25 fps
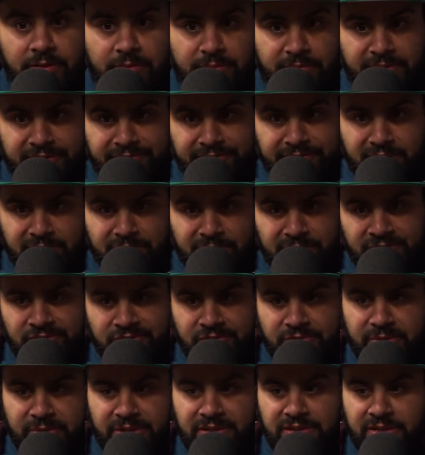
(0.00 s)
My family's
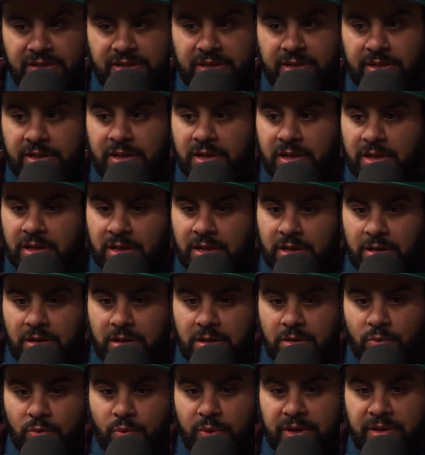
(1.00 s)
from India.
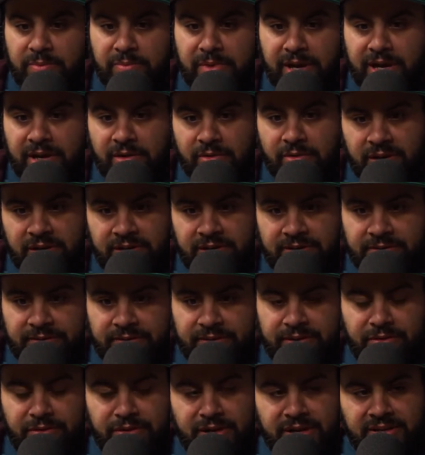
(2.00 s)
We migrated to
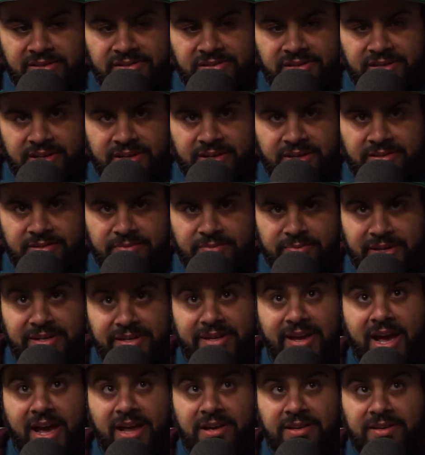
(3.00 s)
the United States. My
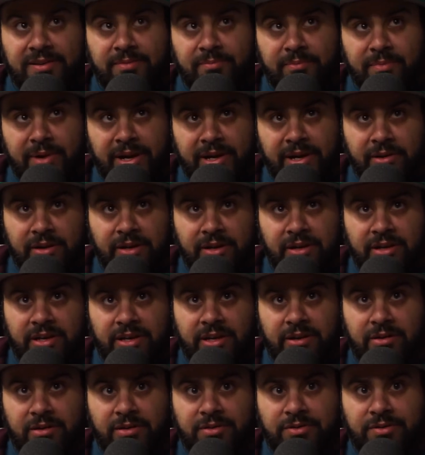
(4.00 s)
dad migrated
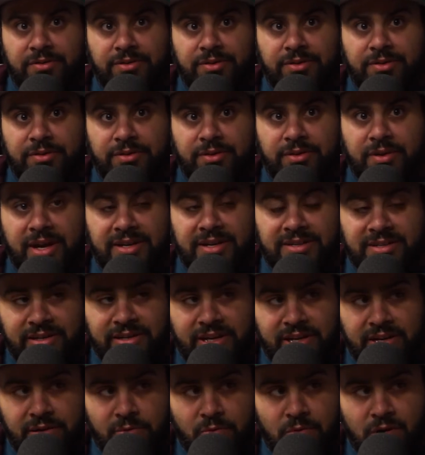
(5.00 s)
here in
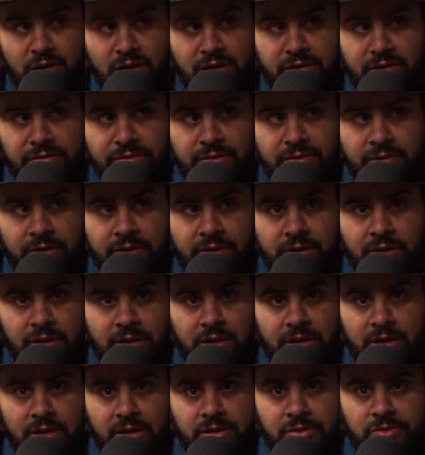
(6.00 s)
1981,
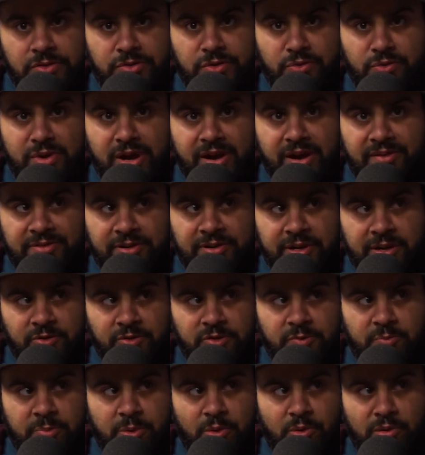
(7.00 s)
soon after I
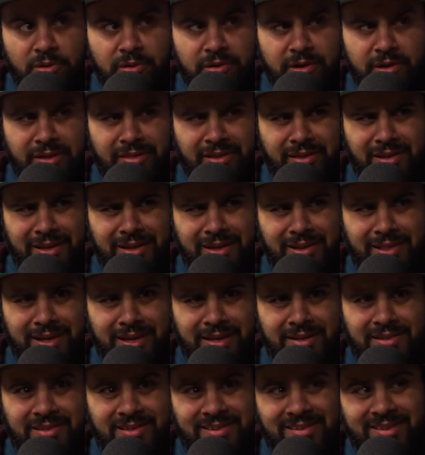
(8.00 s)
was born, I think in
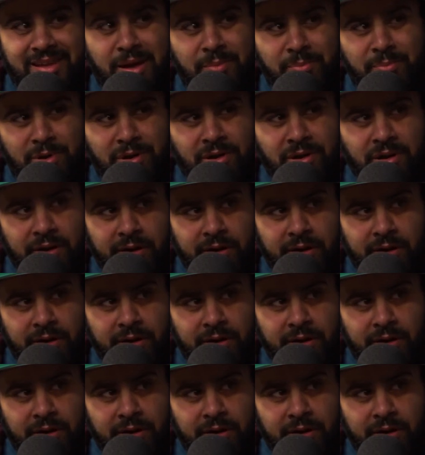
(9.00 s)
like December.